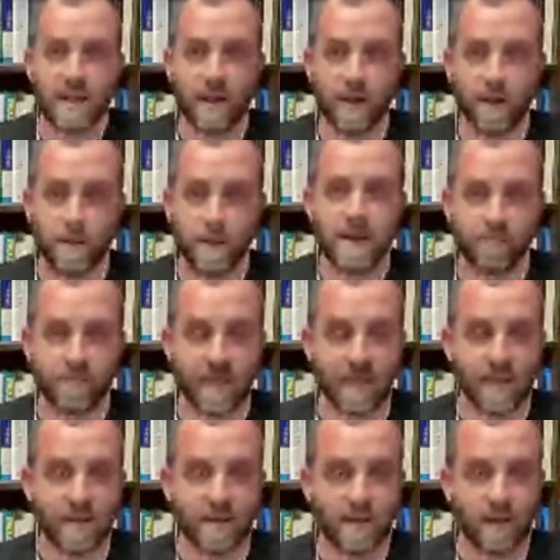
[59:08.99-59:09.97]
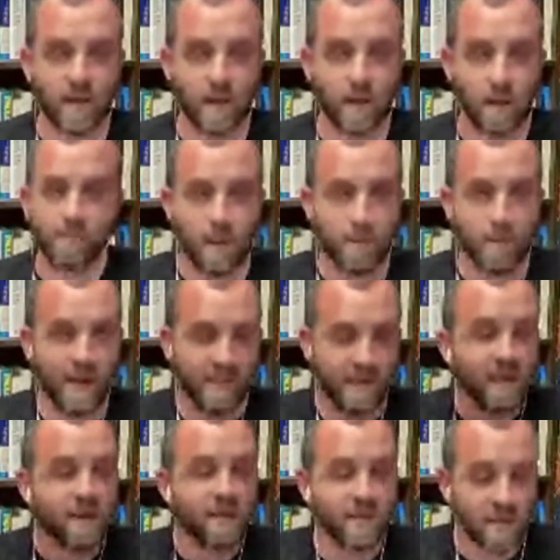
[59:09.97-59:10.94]
And by
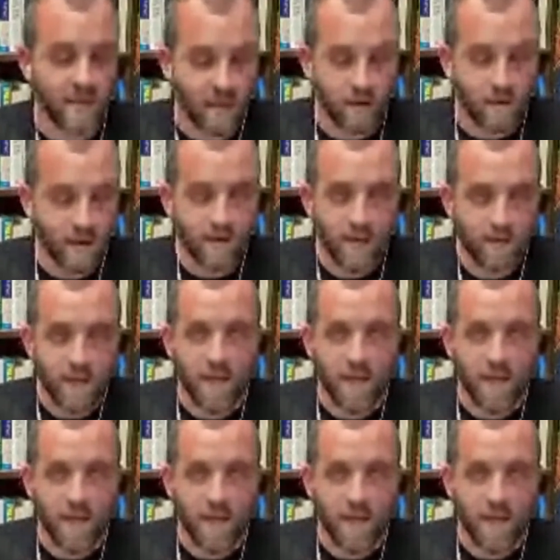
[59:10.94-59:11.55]
the end of the year,